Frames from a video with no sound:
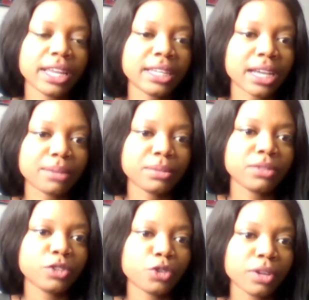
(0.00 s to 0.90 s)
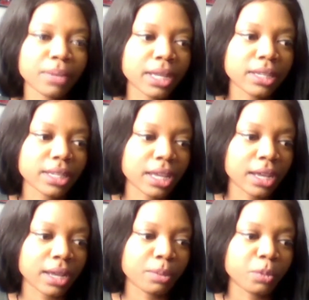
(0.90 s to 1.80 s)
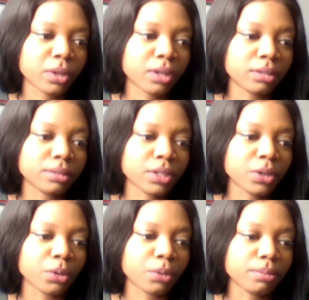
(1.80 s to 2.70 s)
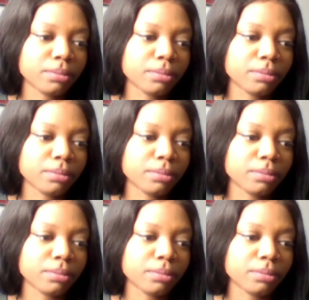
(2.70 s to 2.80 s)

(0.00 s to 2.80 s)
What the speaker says: adaptive treatment will, you know,